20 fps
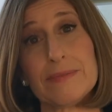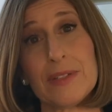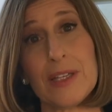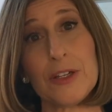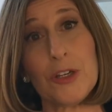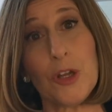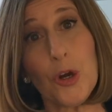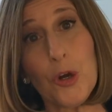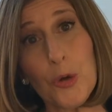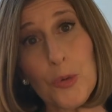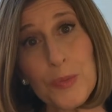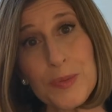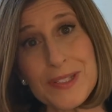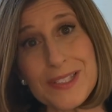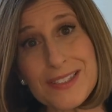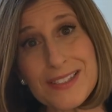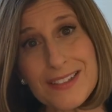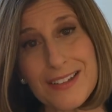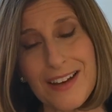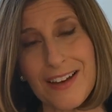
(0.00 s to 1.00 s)
in
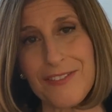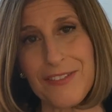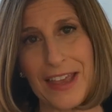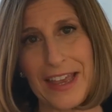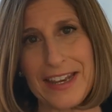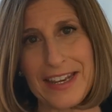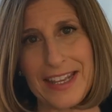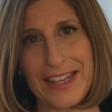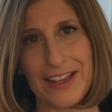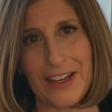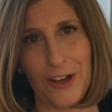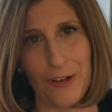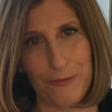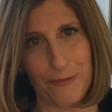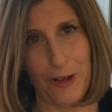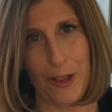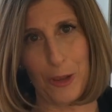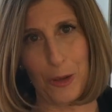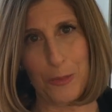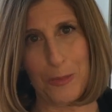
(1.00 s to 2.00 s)
hopes of getting a
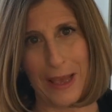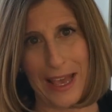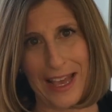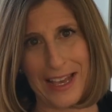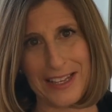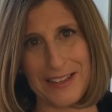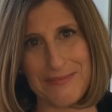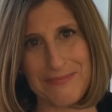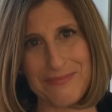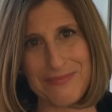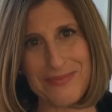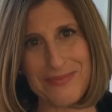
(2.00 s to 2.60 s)
follow back.